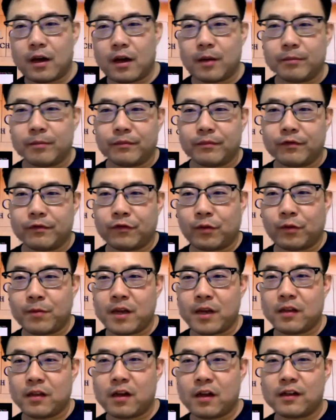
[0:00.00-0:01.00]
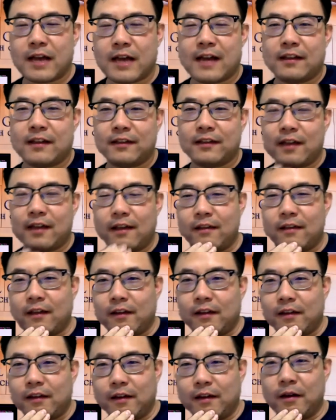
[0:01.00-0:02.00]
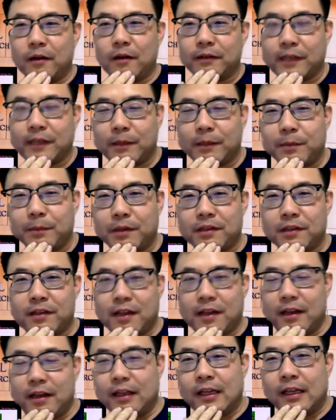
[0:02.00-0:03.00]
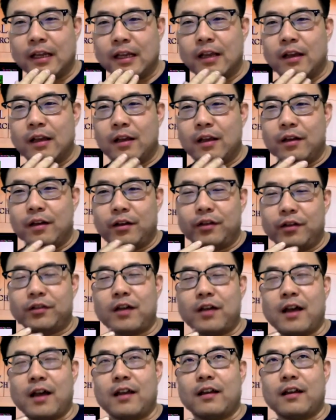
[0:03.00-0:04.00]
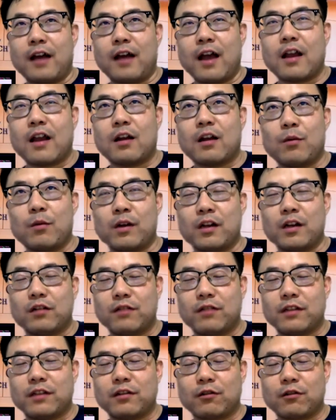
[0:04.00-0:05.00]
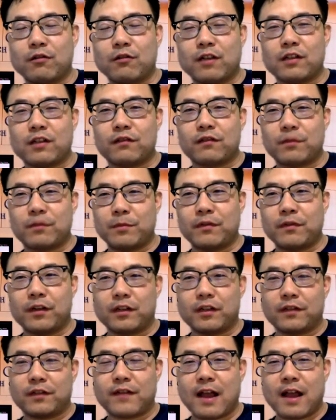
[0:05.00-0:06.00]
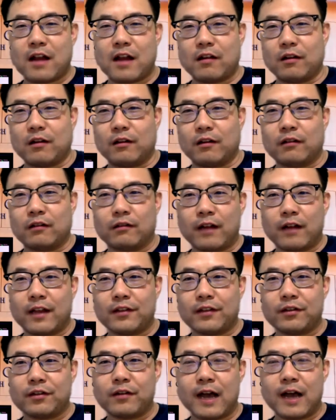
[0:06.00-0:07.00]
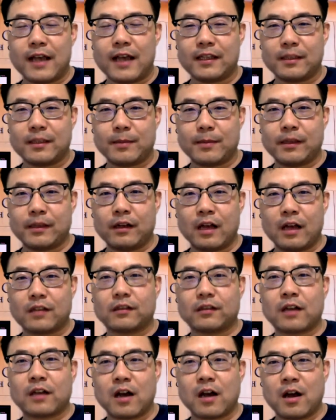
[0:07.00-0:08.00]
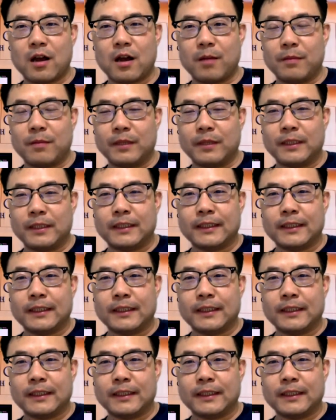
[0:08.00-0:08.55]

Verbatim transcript: um, for me, Dr. Anderson, I think, you know, 10%, so I, I kind of want to address your question from a very different angle, right? So I spend a lot of time,